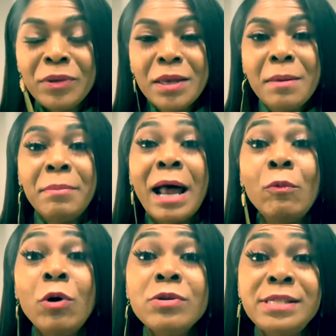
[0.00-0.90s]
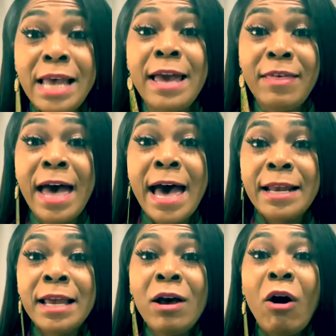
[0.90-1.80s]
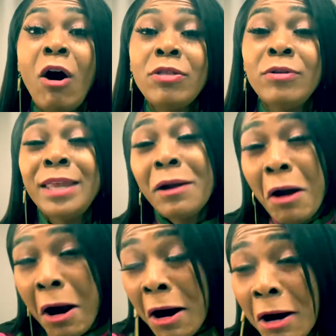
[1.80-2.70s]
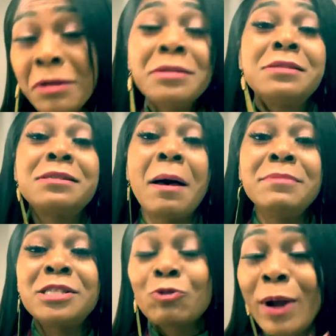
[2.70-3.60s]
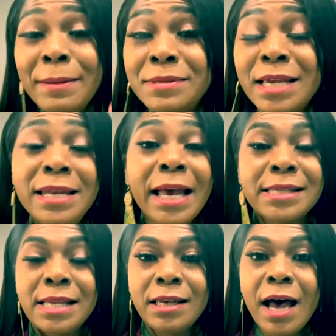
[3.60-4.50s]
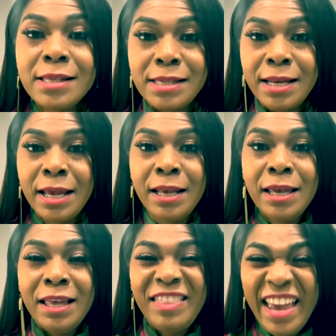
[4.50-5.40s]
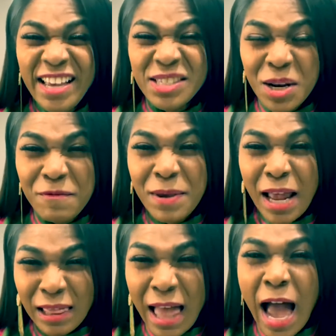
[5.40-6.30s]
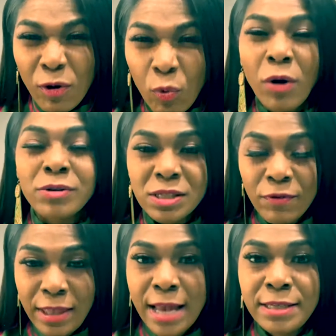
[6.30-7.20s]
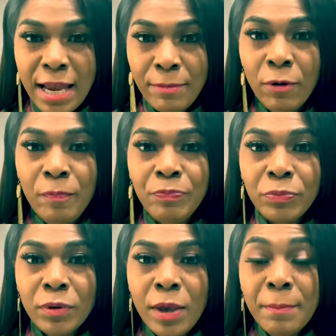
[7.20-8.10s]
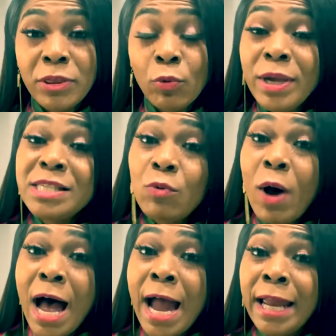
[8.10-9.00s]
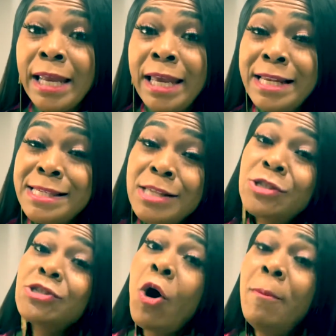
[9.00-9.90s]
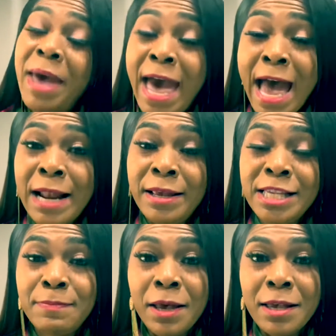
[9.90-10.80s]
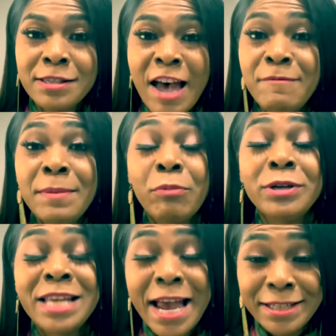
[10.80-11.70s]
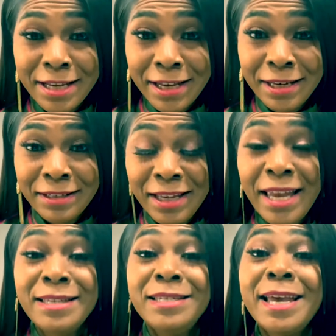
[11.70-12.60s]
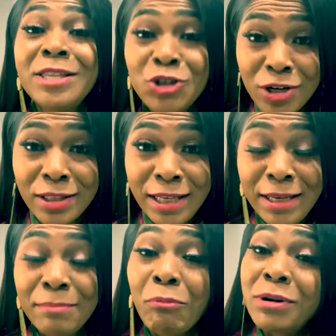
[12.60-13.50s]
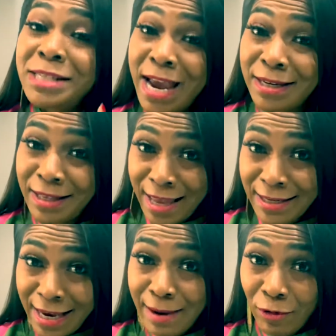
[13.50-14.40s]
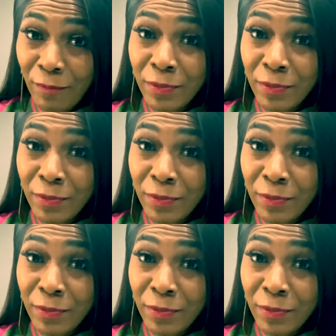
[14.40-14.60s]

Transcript: But I will say that although there are some scrapes and nicks and cuts in it, things could have been a lot worse for that table. But the reason why it isn't so bad is because I've been protecting it, intentionally protecting that table.